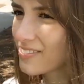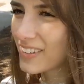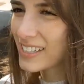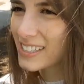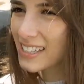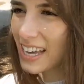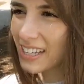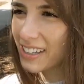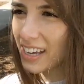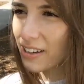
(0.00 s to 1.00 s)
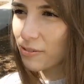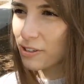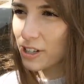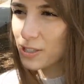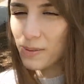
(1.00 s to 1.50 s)
but then like we're
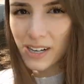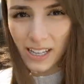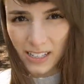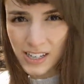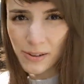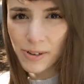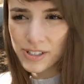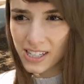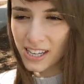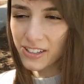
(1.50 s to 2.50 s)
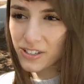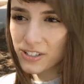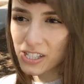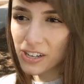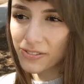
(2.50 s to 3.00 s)
not spending any time all together
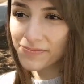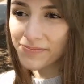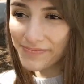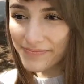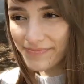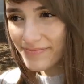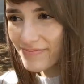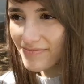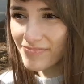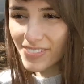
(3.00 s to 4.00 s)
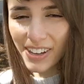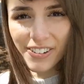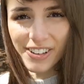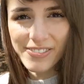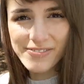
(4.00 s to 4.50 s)
so yeah. I don't
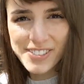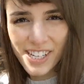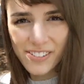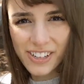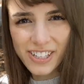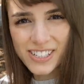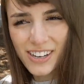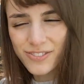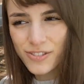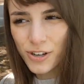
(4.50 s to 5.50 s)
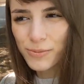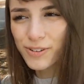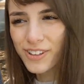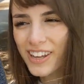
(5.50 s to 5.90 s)
know. Does anyone else have trouble with